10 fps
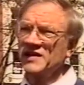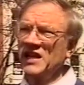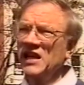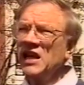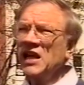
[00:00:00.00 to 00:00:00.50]

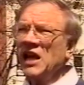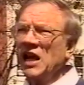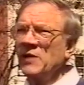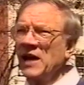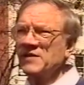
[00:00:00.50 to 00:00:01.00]
see,
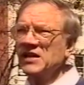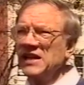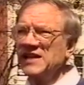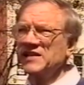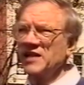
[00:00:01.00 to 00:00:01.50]
and perhaps the
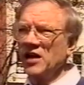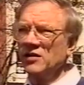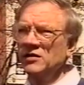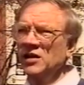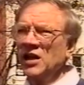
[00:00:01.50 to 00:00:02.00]
least
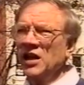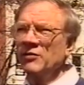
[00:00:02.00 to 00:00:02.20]
known, and the